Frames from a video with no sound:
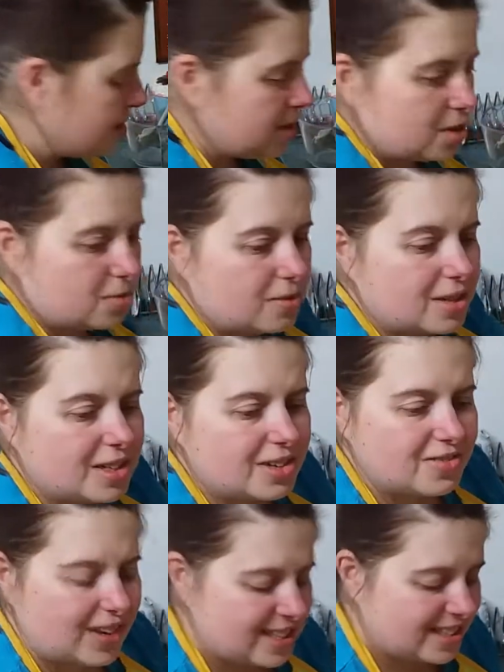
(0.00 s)
I just really
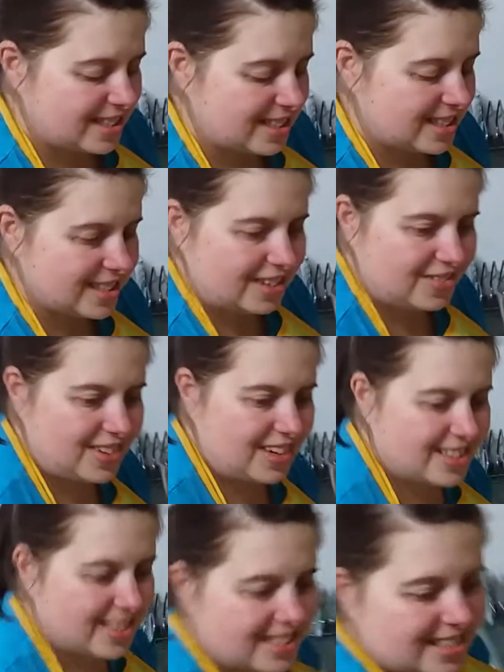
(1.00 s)
fancy stuff
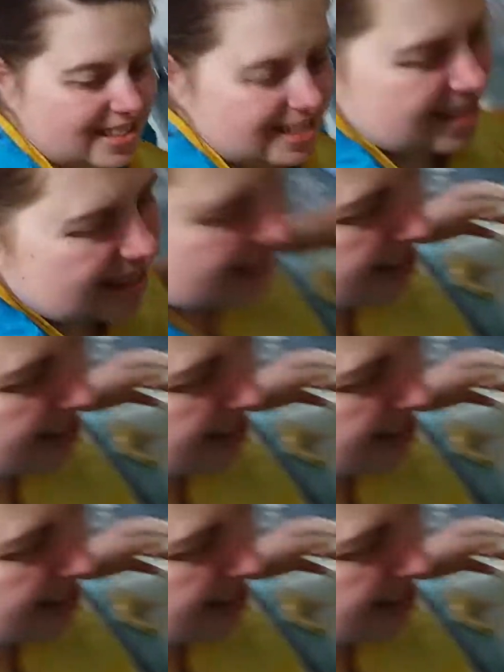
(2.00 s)
like this, and you know,